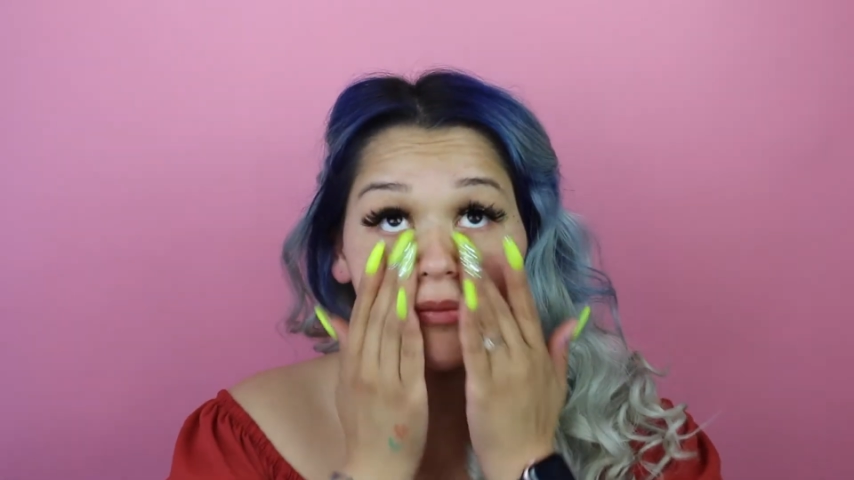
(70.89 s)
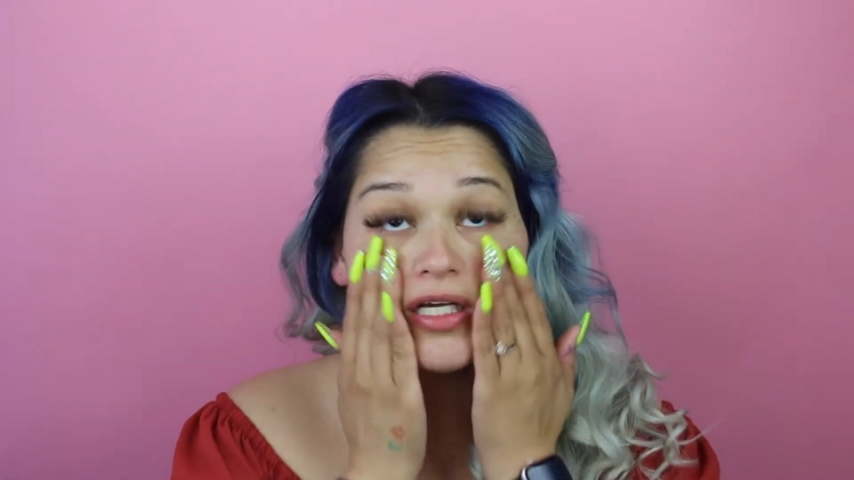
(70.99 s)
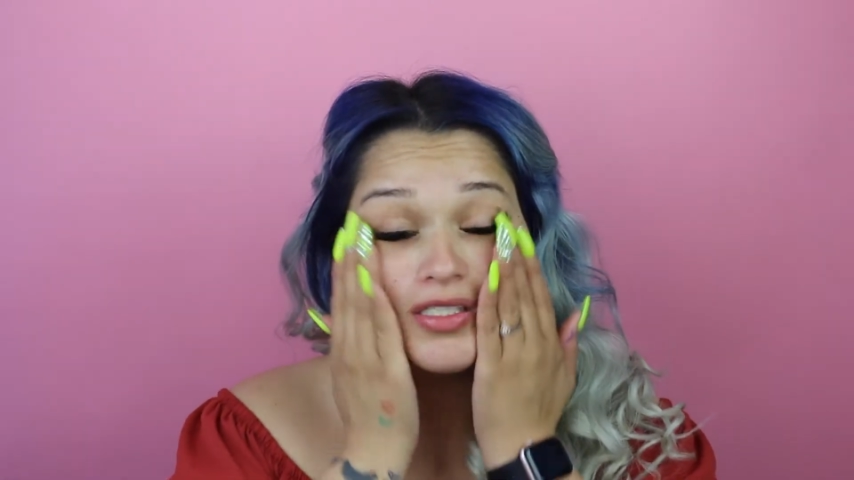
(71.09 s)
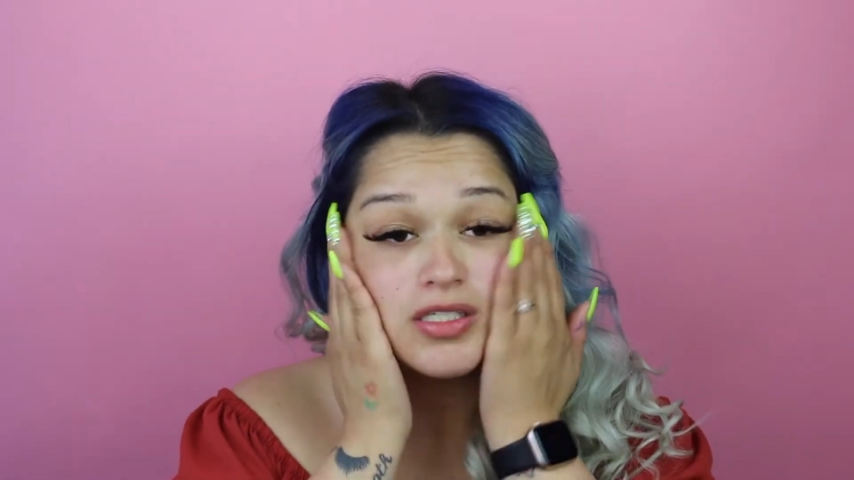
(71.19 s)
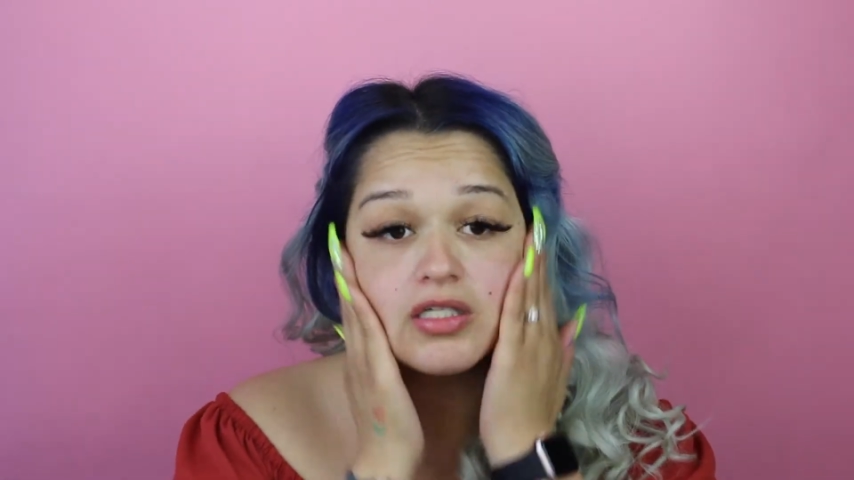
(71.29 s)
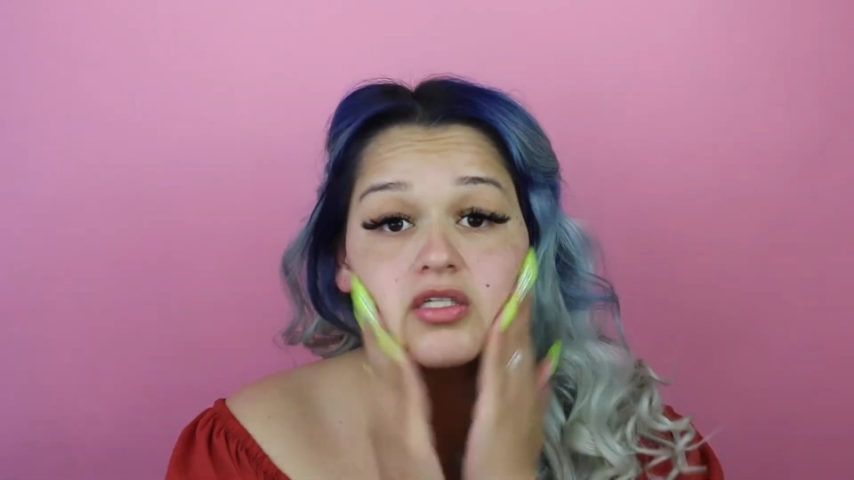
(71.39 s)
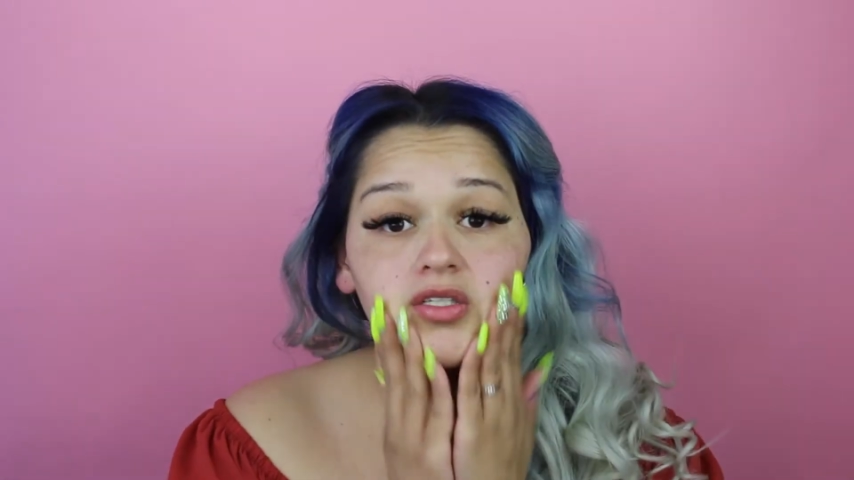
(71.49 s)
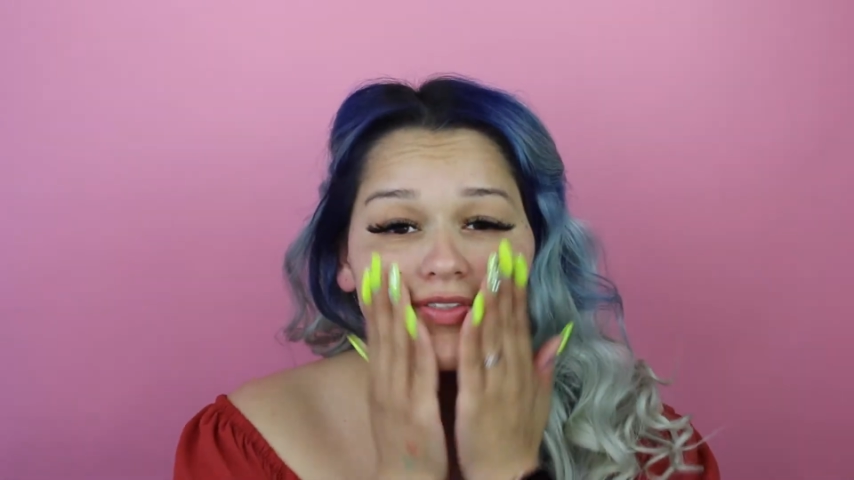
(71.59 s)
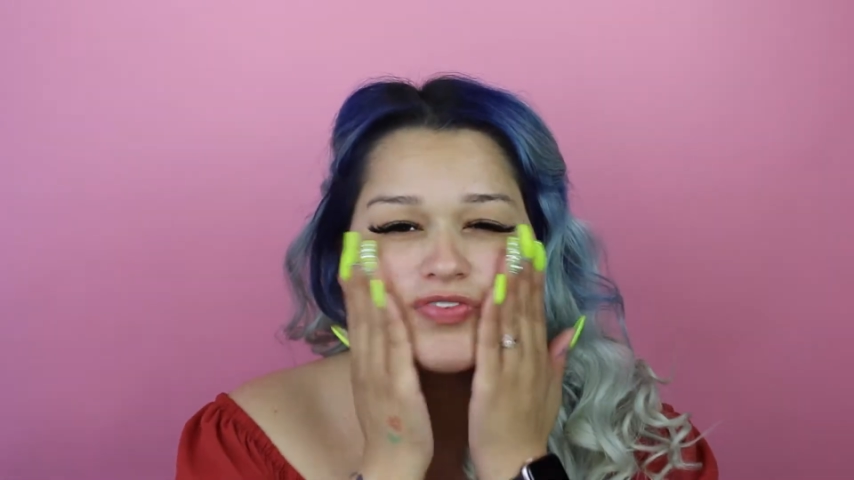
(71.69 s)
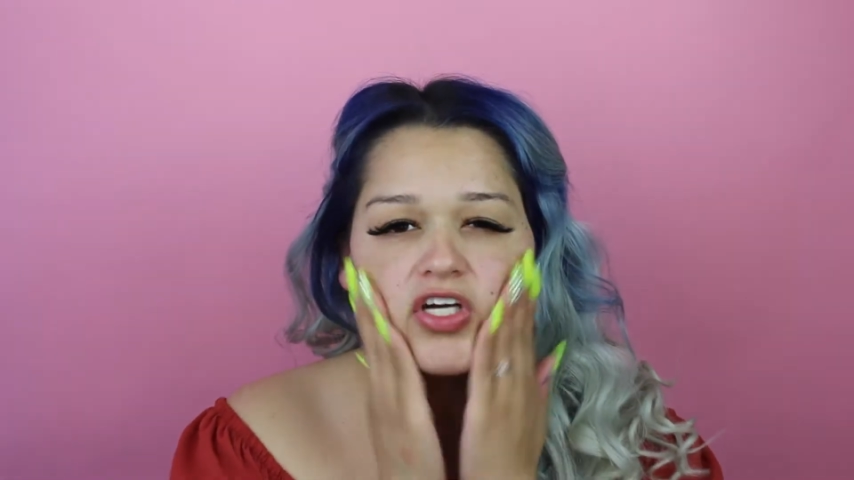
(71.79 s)
my skin
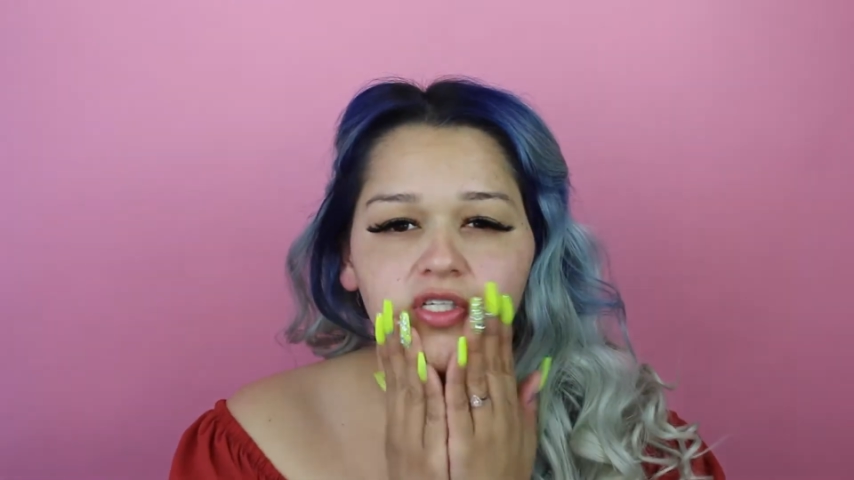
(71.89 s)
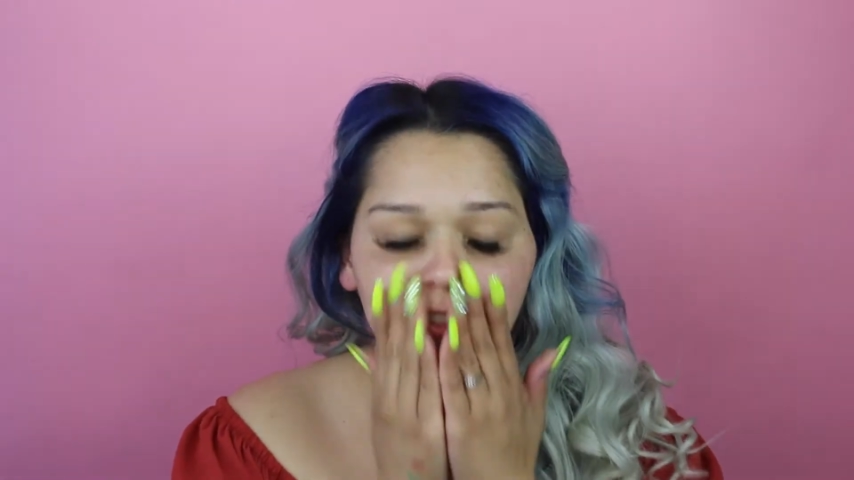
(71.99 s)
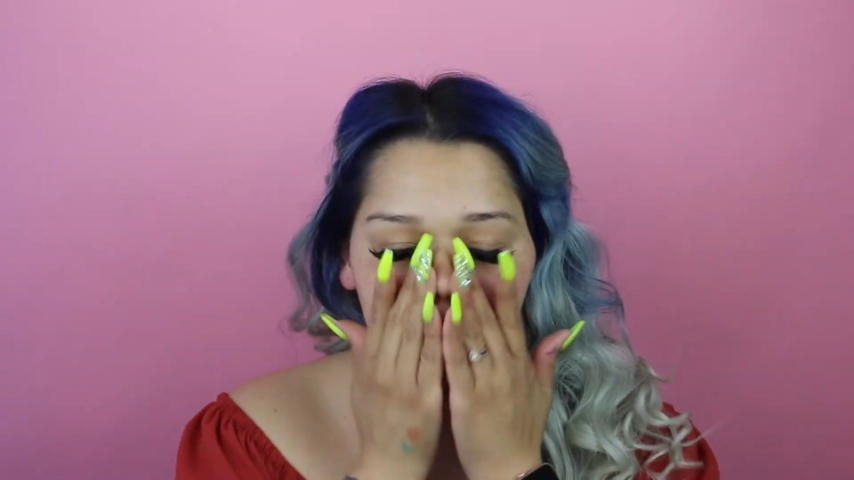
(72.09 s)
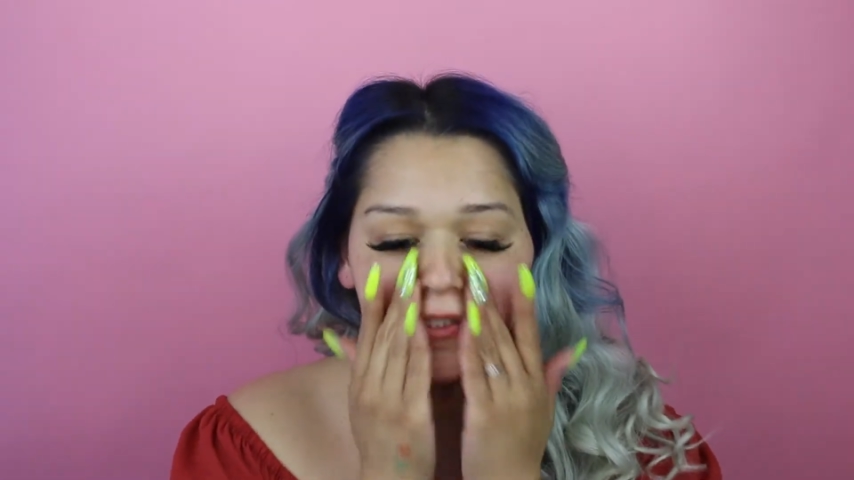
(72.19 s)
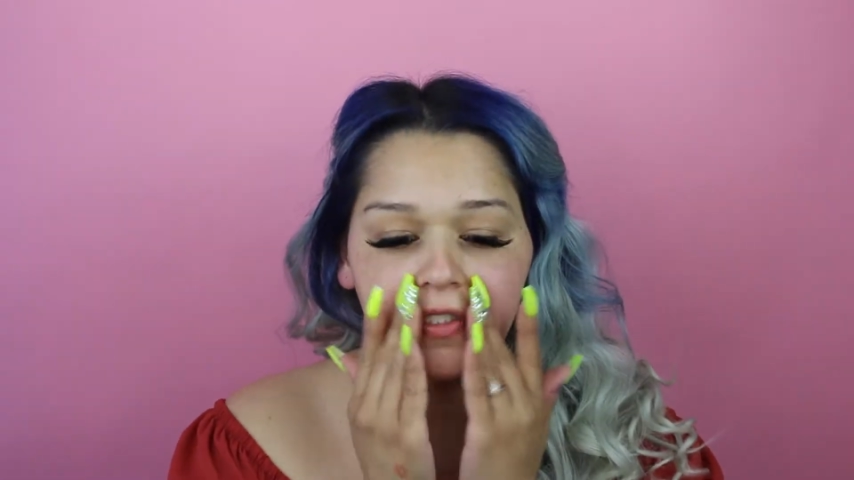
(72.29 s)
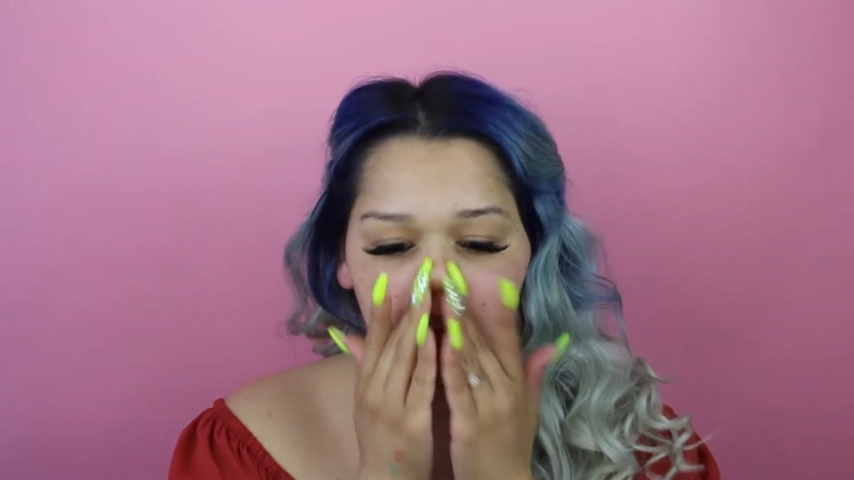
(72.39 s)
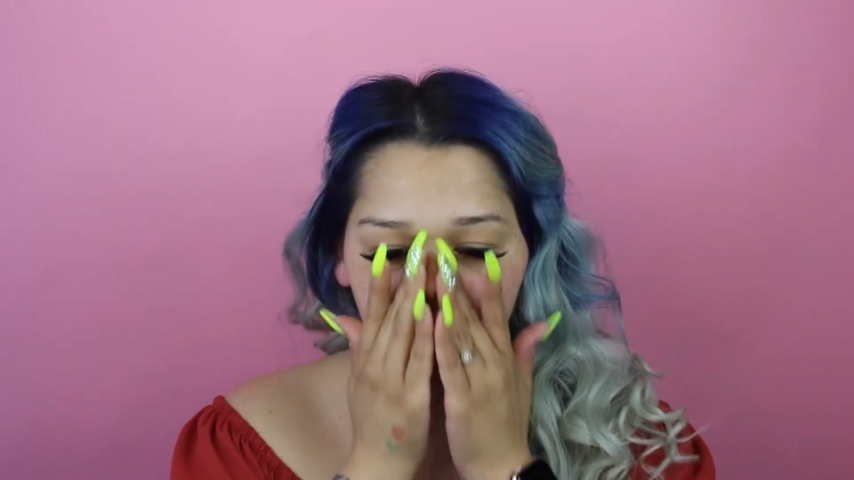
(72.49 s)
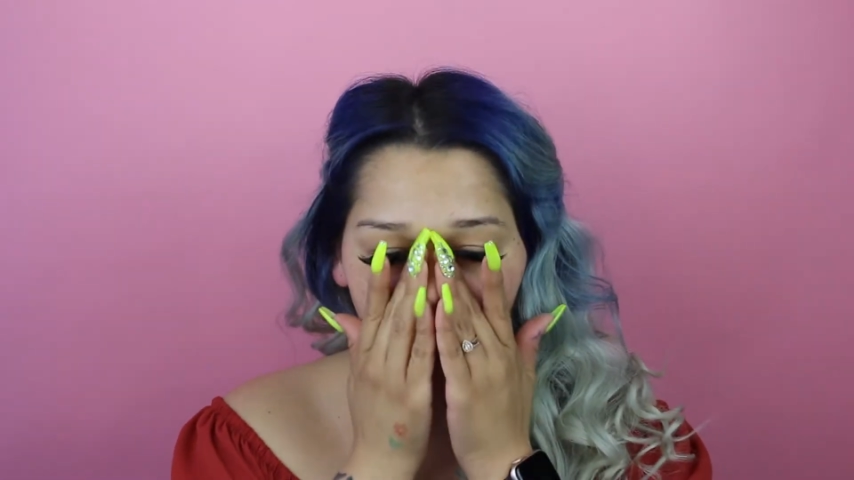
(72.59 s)
is very sensitive.